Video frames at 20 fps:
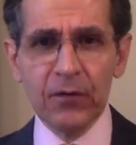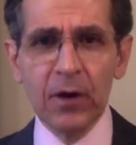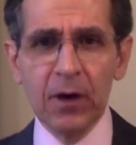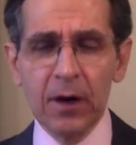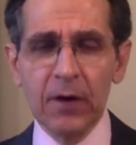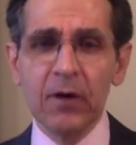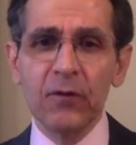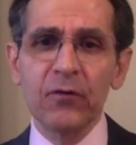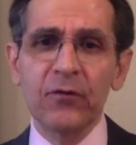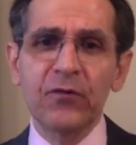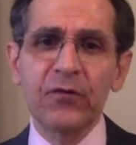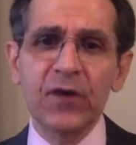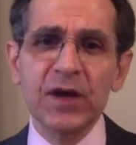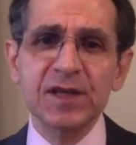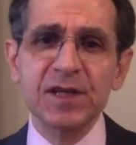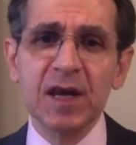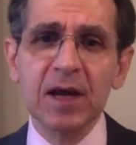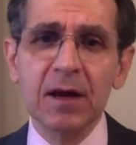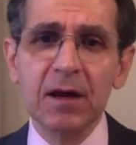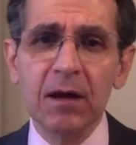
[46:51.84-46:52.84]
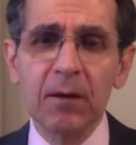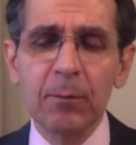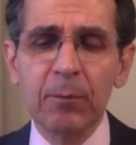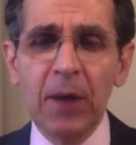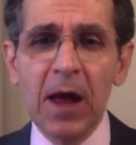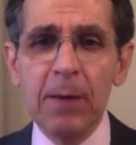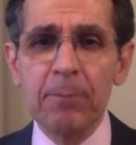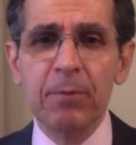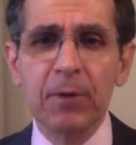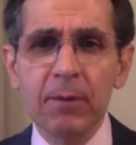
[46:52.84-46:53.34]
uh, physical
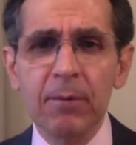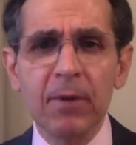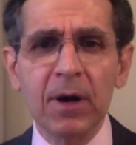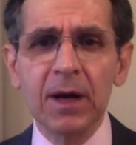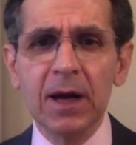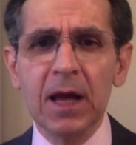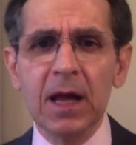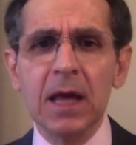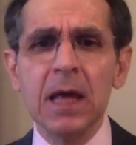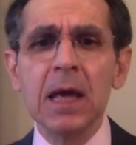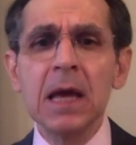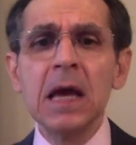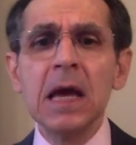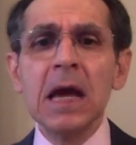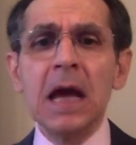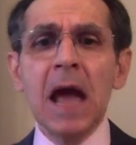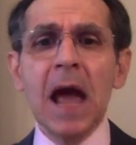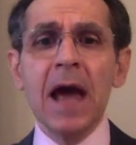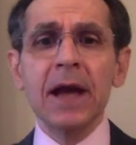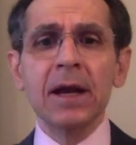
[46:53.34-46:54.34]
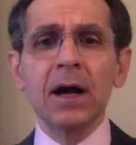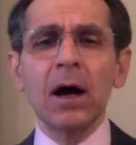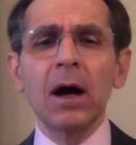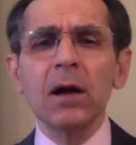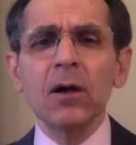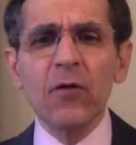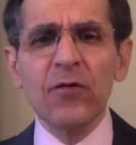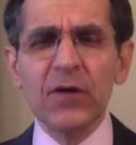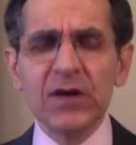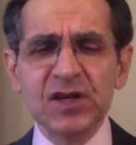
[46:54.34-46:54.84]
paper money and
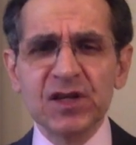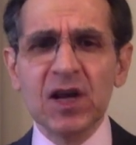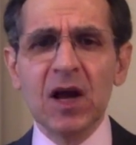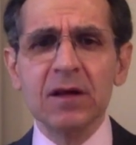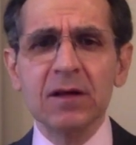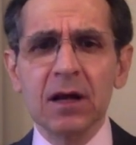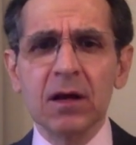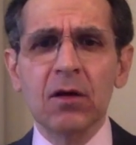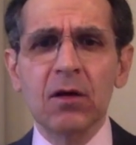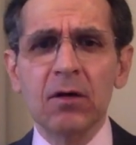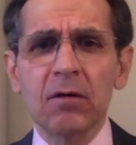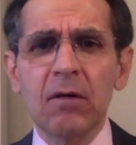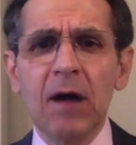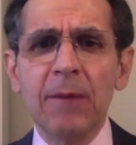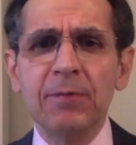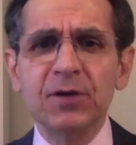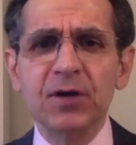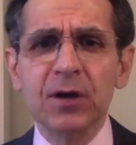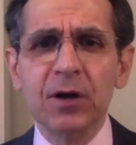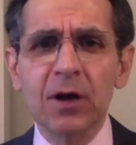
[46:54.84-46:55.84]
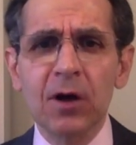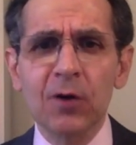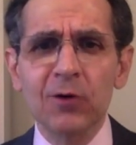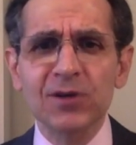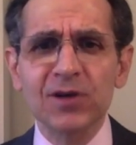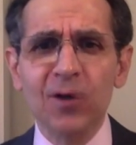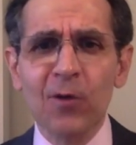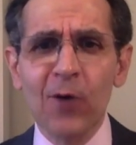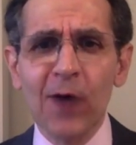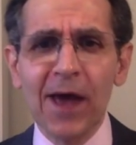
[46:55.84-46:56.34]
all of a sudden corruption
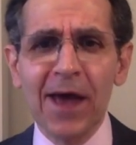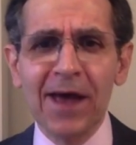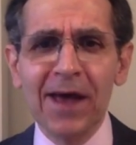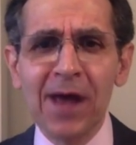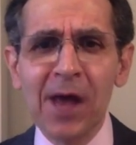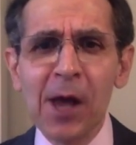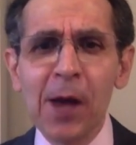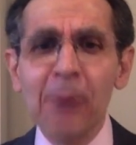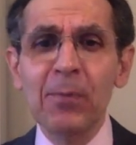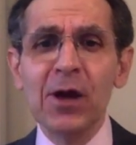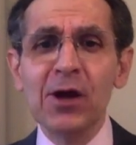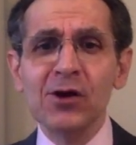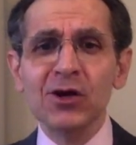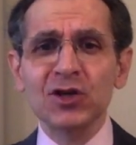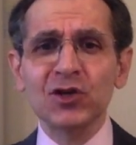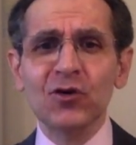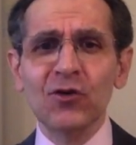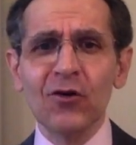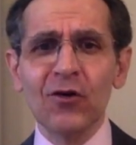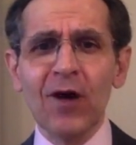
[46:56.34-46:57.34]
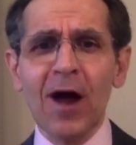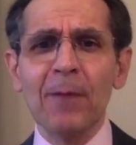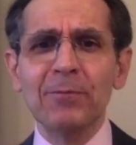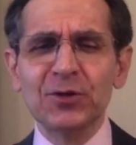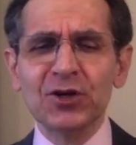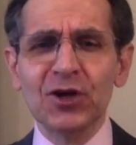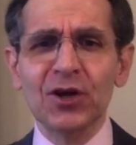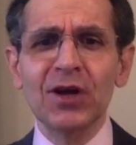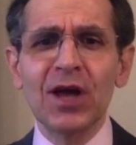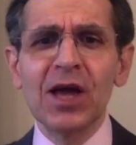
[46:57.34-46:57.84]
goes away because
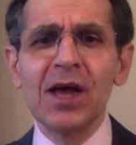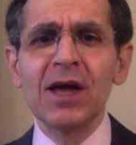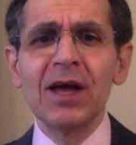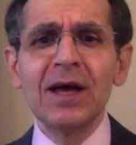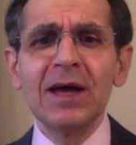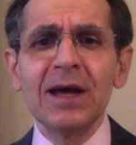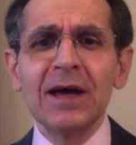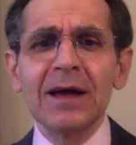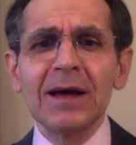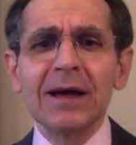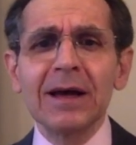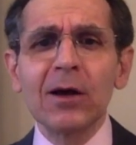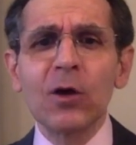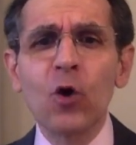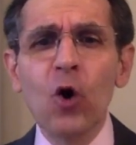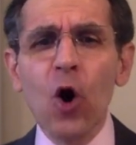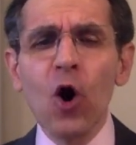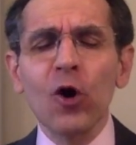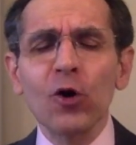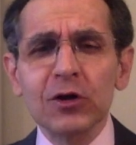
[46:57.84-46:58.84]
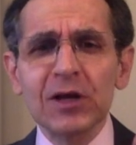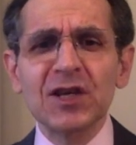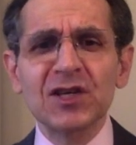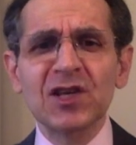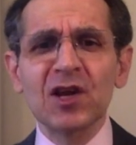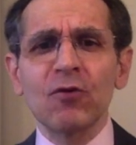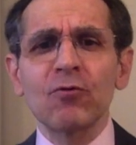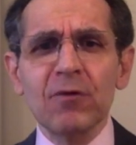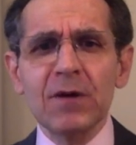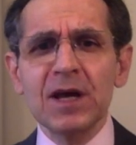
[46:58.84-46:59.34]
corruption gold
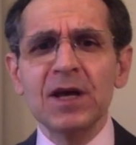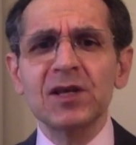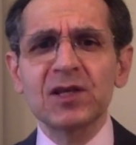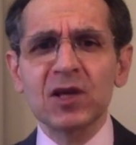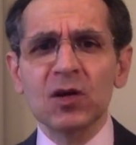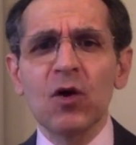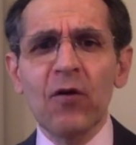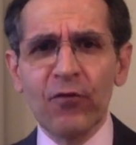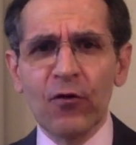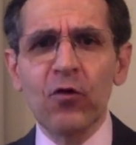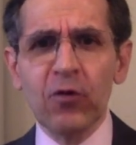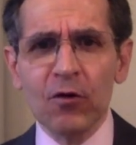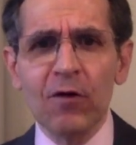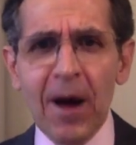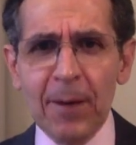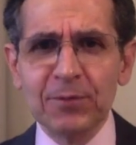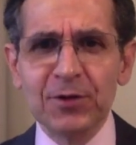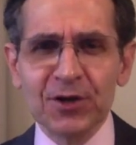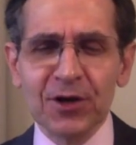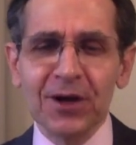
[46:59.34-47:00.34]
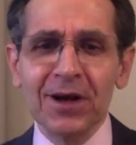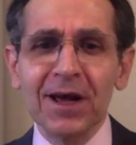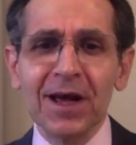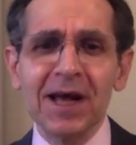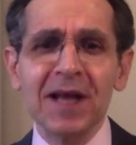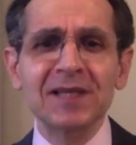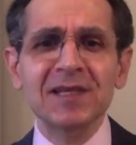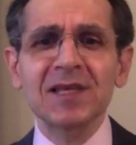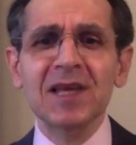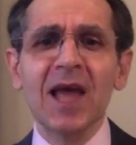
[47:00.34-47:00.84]
is the reason of corruption
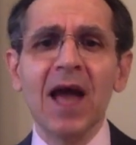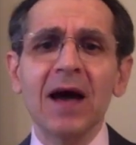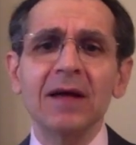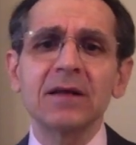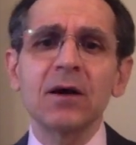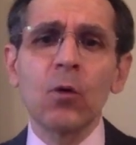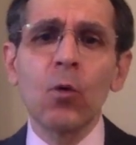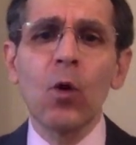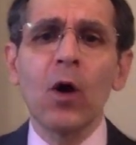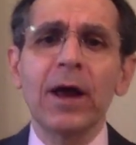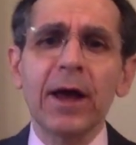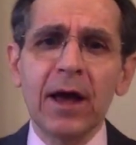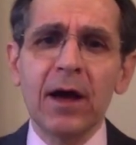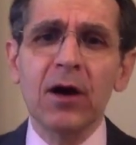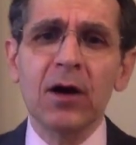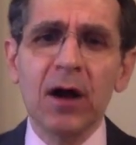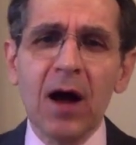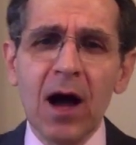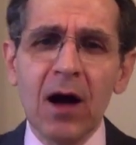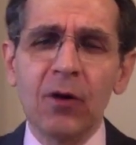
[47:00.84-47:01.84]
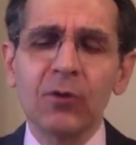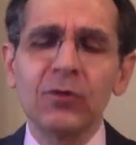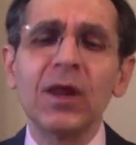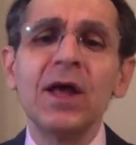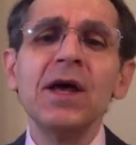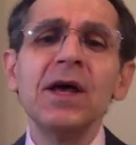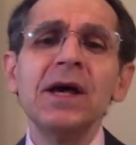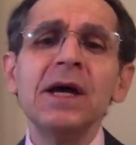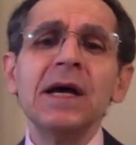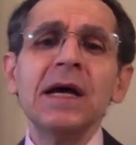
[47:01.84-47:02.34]
it's the other way around
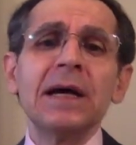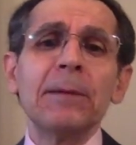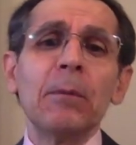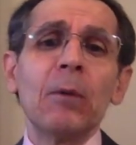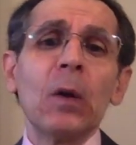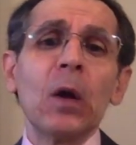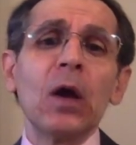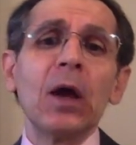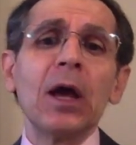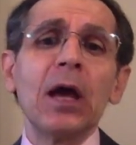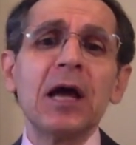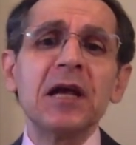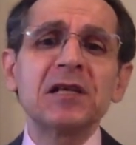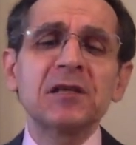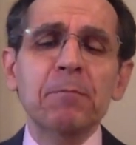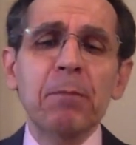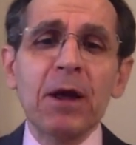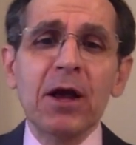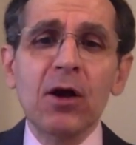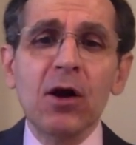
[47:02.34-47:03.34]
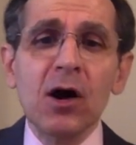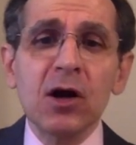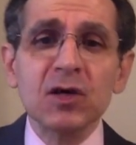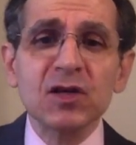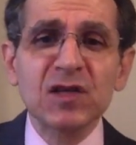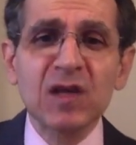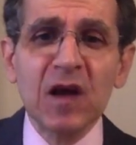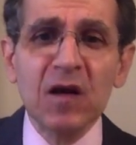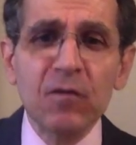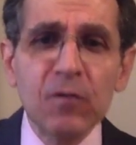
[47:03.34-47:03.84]
it's
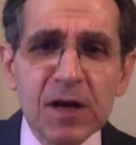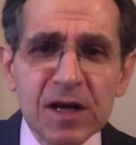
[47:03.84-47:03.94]
because there